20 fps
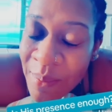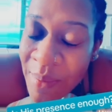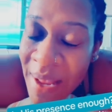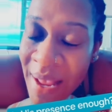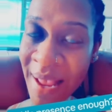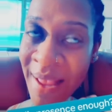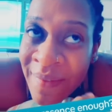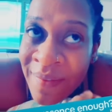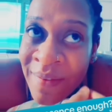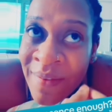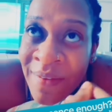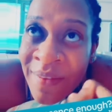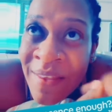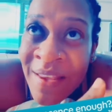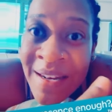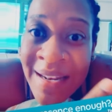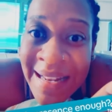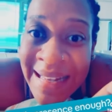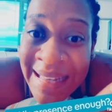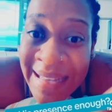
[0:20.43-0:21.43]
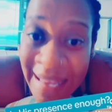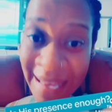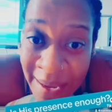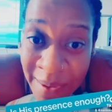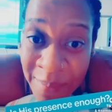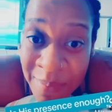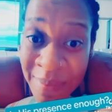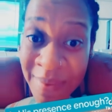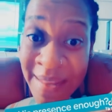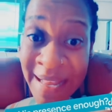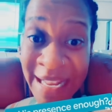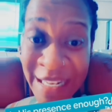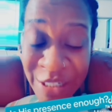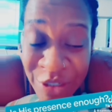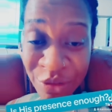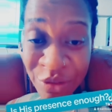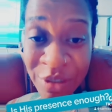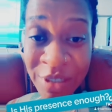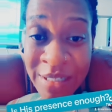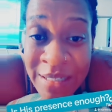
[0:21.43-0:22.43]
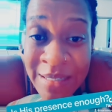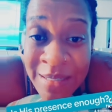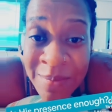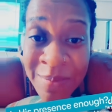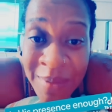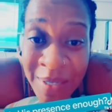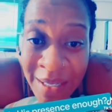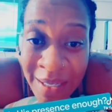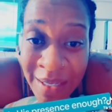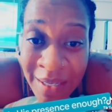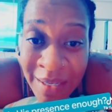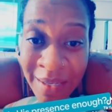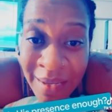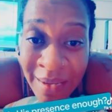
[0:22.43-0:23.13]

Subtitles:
And the thing that came naturally to me